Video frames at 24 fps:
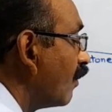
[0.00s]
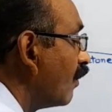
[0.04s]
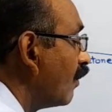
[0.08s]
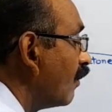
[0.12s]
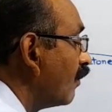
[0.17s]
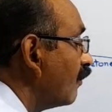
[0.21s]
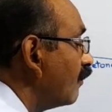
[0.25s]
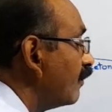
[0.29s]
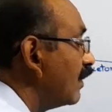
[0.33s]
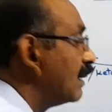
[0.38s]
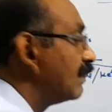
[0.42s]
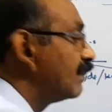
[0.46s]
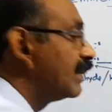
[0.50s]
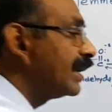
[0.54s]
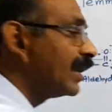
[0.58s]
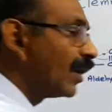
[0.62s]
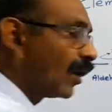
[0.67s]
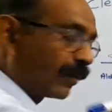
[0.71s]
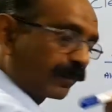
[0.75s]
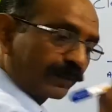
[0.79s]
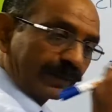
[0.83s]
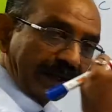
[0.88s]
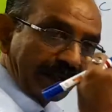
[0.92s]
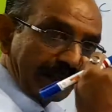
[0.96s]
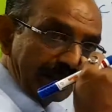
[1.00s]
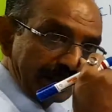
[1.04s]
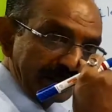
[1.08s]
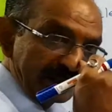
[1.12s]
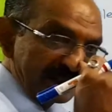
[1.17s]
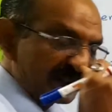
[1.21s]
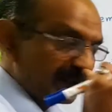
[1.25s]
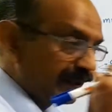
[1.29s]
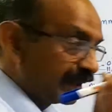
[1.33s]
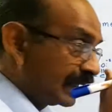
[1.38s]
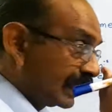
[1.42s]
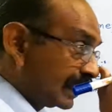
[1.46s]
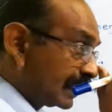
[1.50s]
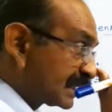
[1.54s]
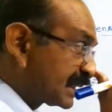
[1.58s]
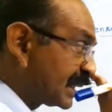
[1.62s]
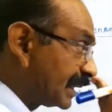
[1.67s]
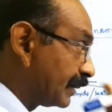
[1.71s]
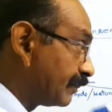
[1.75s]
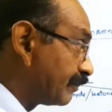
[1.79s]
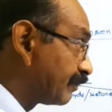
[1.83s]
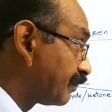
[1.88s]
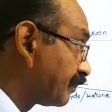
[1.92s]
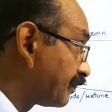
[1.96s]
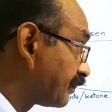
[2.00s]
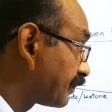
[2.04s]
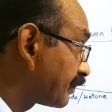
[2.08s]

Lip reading: will be obtained. See,